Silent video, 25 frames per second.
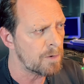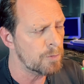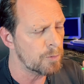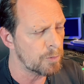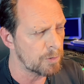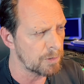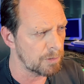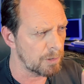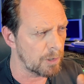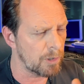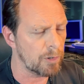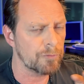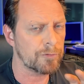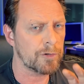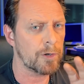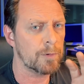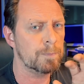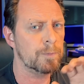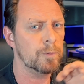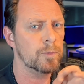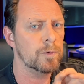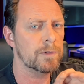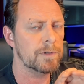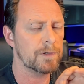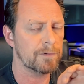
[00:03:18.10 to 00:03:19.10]
You can also
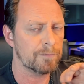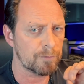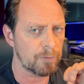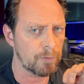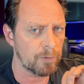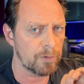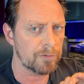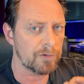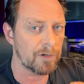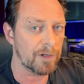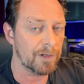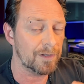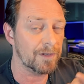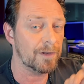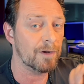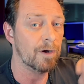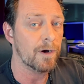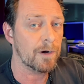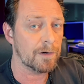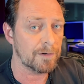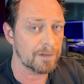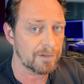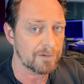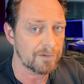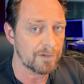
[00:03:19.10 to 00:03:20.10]
put it, of course, on a
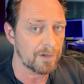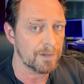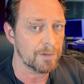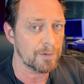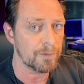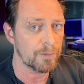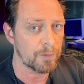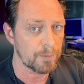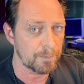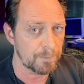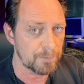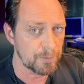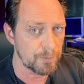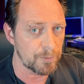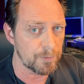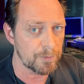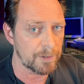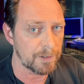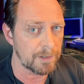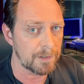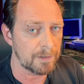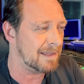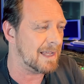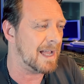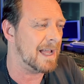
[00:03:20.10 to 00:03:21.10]
hard disk on your computer.